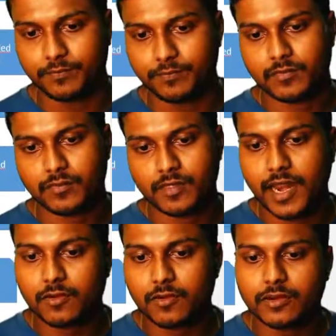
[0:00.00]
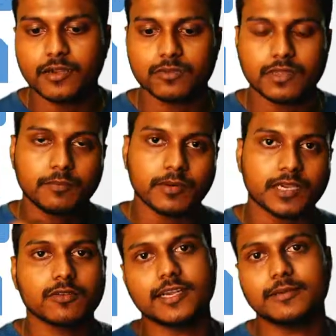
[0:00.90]
and it will send to the particular
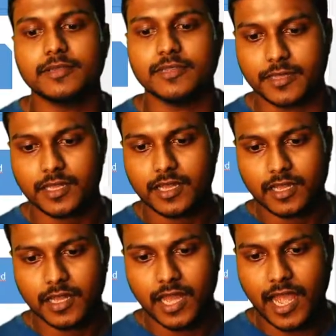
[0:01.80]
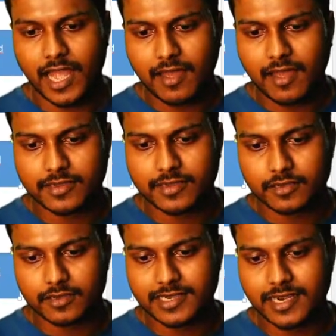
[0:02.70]
db there. I have
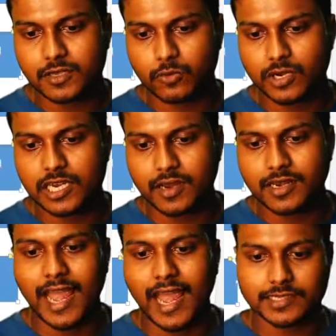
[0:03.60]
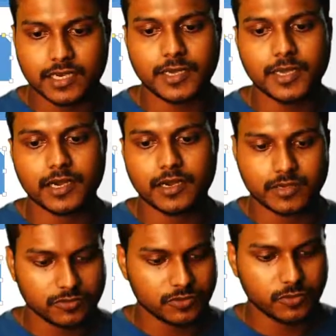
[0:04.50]
written here only one actually. You
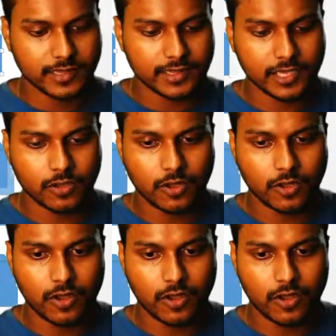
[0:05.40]
can think of